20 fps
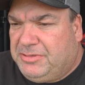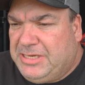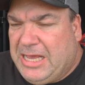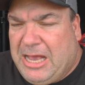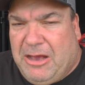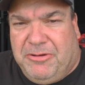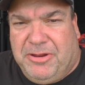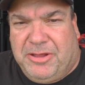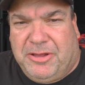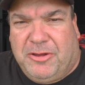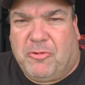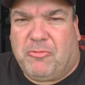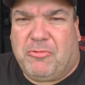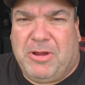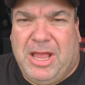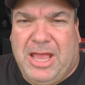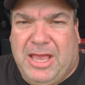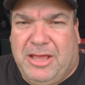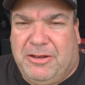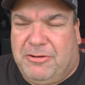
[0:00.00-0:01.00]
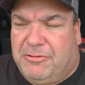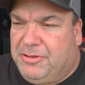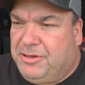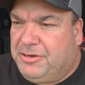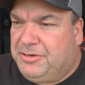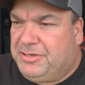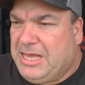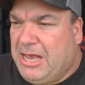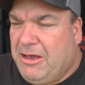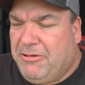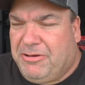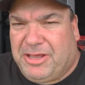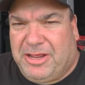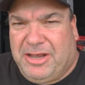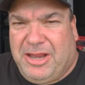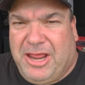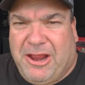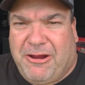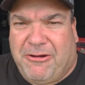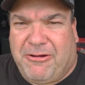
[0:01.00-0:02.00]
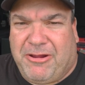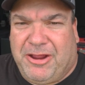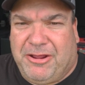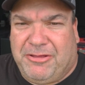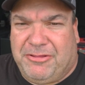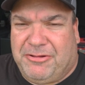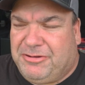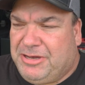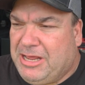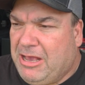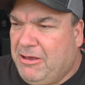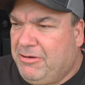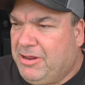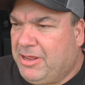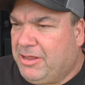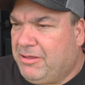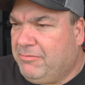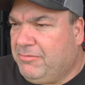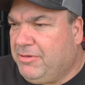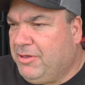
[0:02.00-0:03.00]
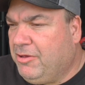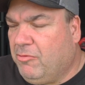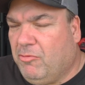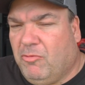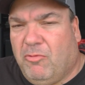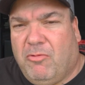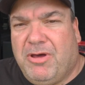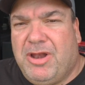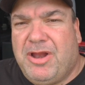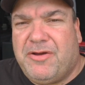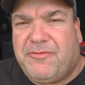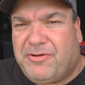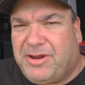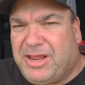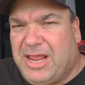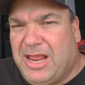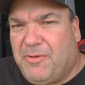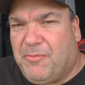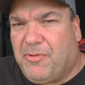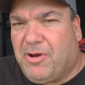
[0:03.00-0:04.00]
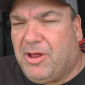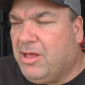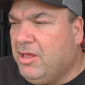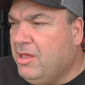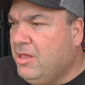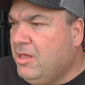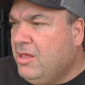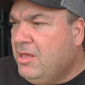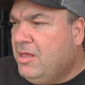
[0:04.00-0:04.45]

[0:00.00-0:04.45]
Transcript: touting a red or they're touting an Arri or they're touting, whatever camera,